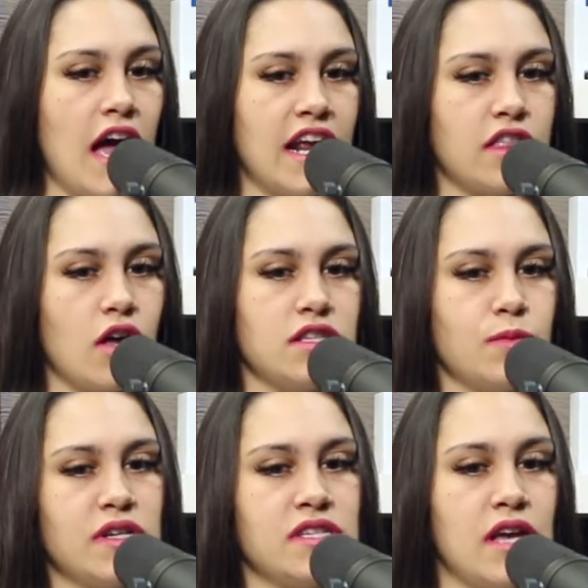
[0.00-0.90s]
And I thought
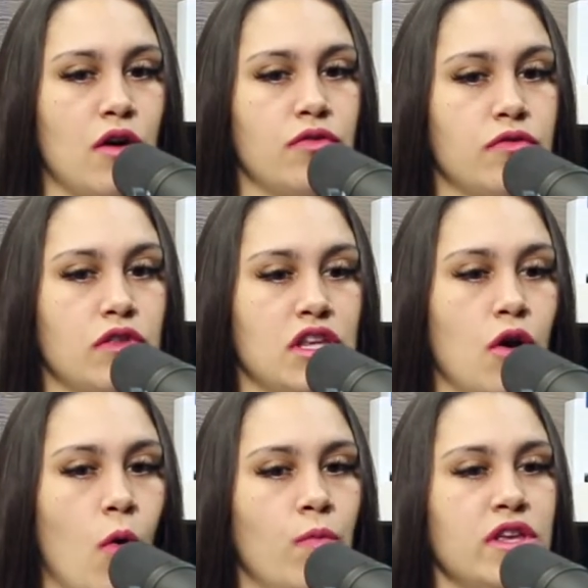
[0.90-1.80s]
to myself,
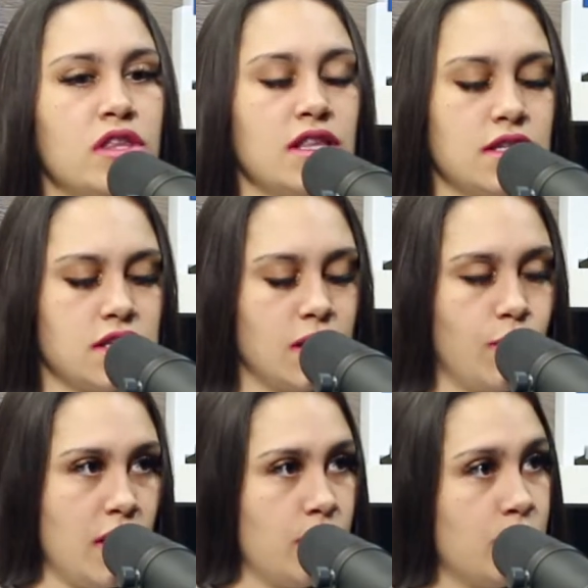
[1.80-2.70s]
the only thing that's going to
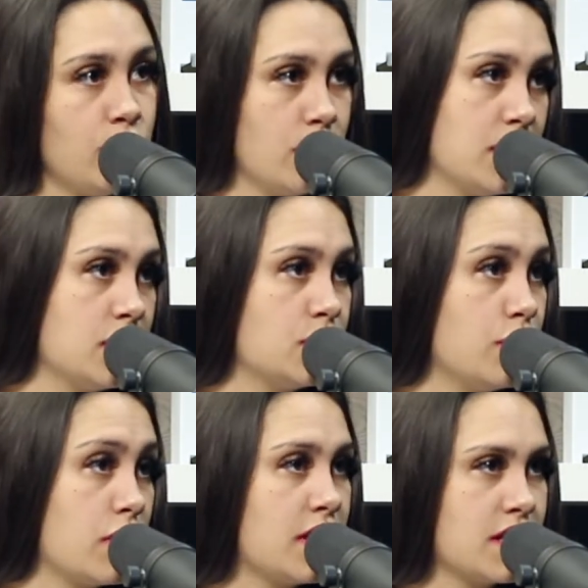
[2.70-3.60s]
make people look at this
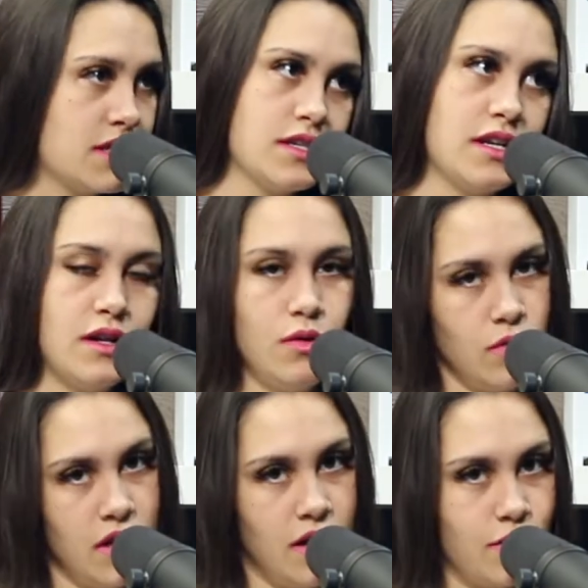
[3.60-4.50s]
book, and that's because I
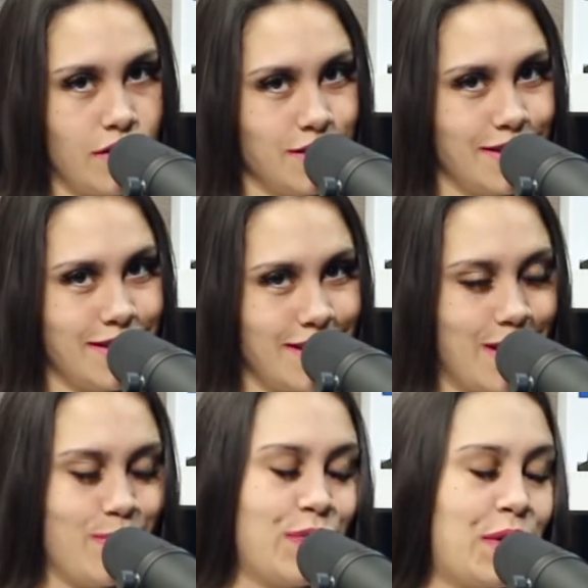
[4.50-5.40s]
didn't really have friends at the
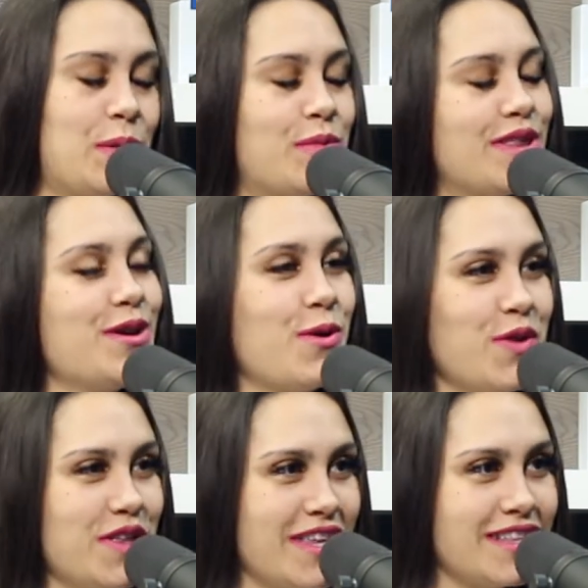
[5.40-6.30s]
time, but the
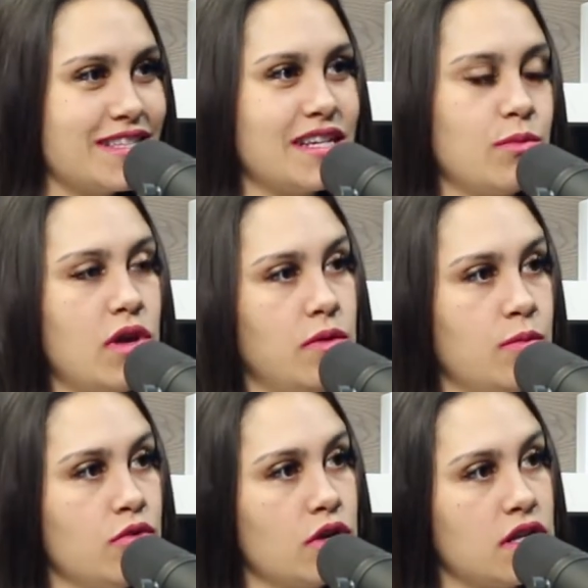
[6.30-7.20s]
only thing that's going to make
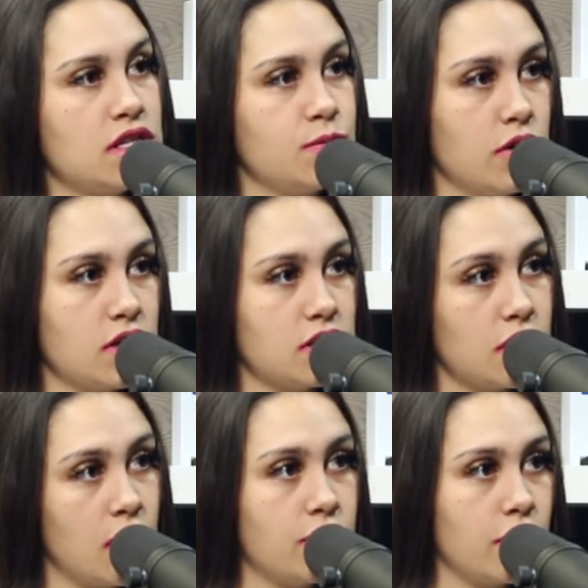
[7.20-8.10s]
people look at this book is
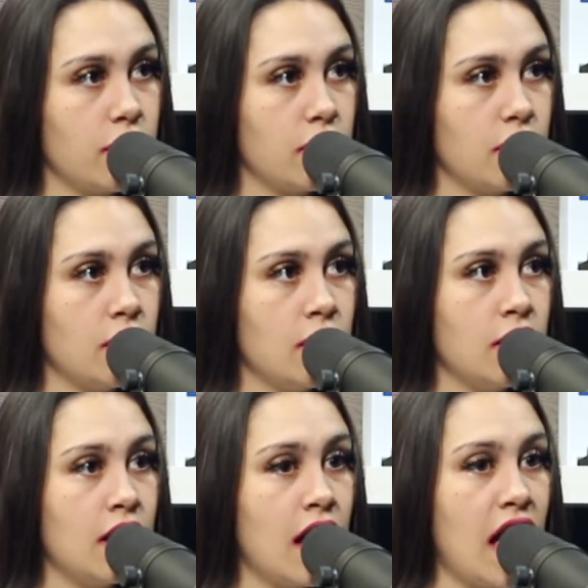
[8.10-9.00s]
the cover.
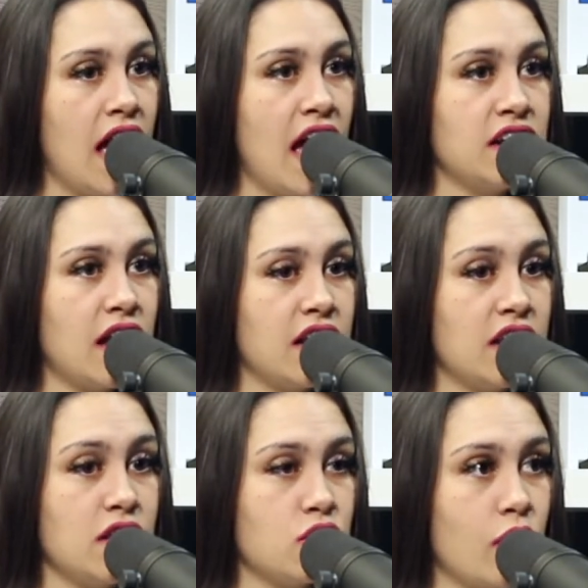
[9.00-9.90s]
And
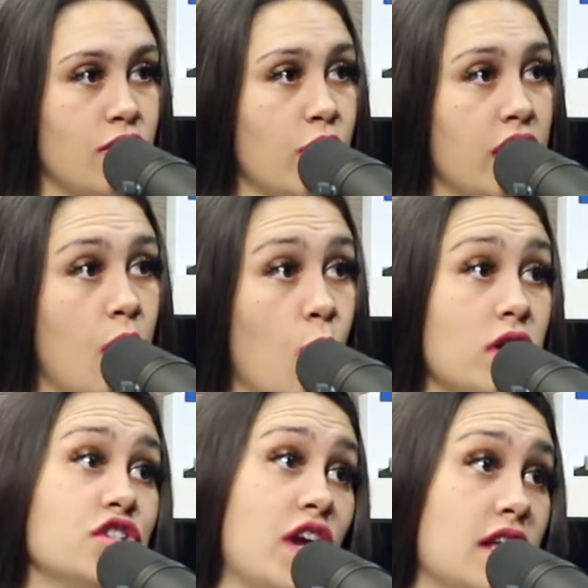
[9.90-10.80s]
so I've only got
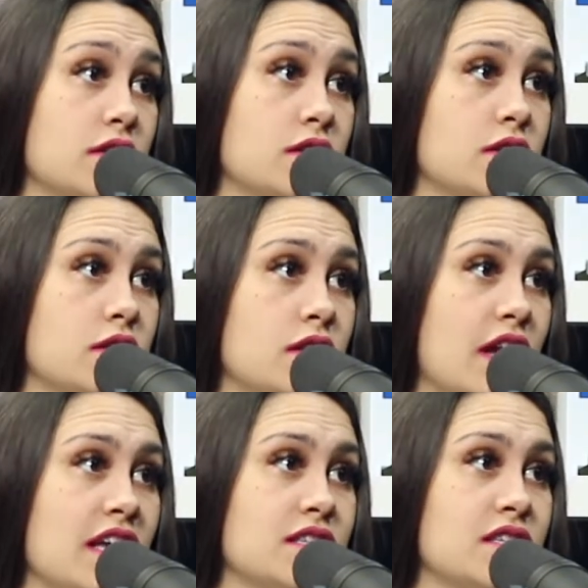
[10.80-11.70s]
one chance.
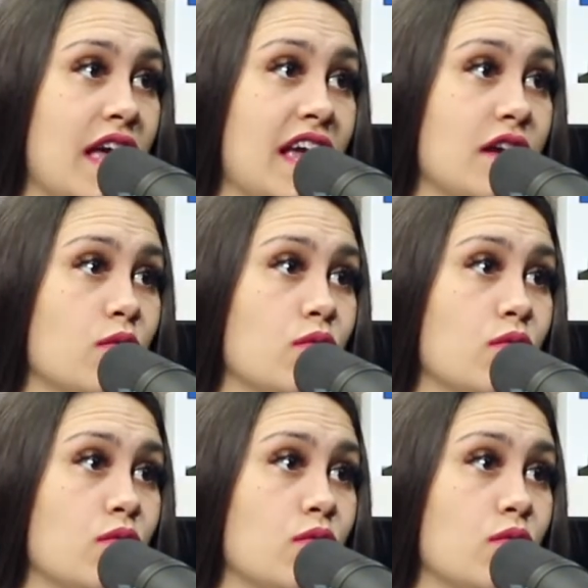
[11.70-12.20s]
It's like